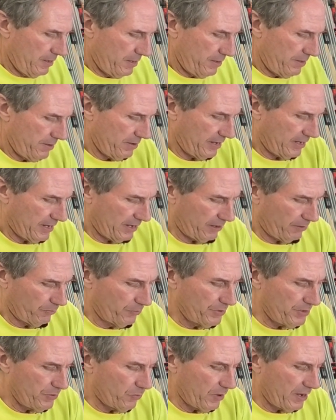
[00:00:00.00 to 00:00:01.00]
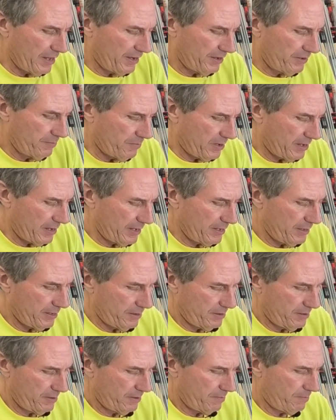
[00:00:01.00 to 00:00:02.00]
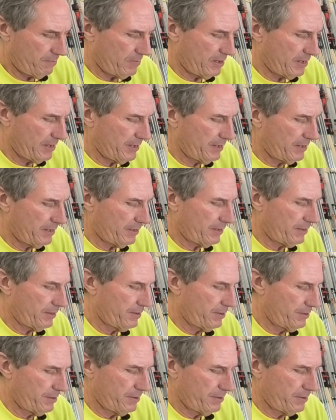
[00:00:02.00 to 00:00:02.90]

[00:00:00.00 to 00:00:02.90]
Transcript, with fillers: there I kind of re-wetted my my uh,